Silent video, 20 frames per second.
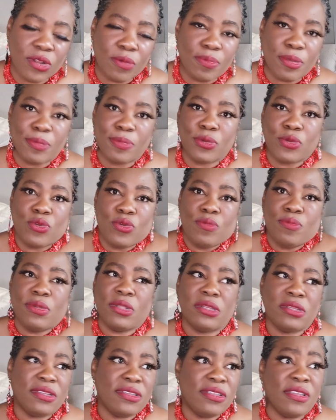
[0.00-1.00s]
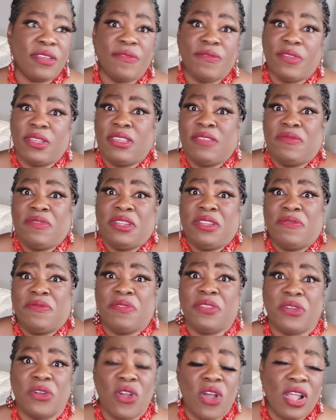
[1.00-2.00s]
People who bully, even if
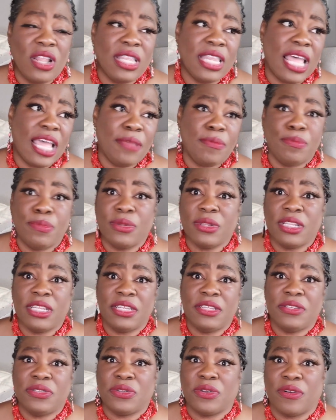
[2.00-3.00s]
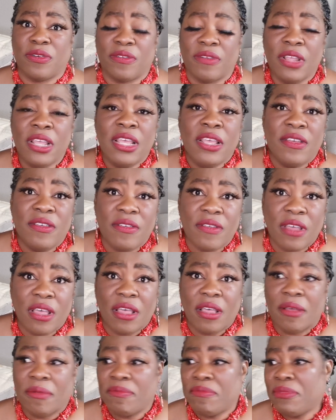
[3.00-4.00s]
they're online bullies or
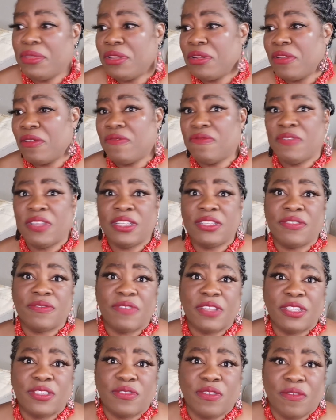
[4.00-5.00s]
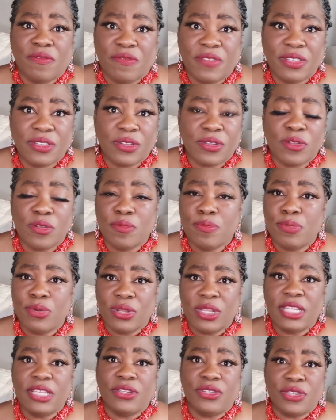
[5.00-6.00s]
face-to-face or physical
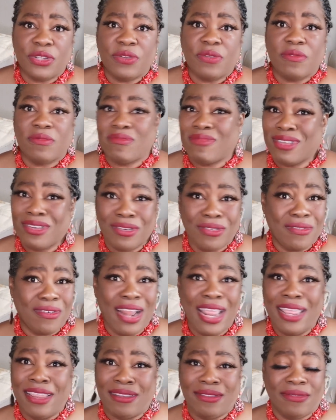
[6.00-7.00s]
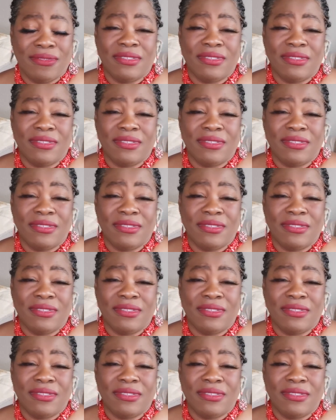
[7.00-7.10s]
bullies, they're great.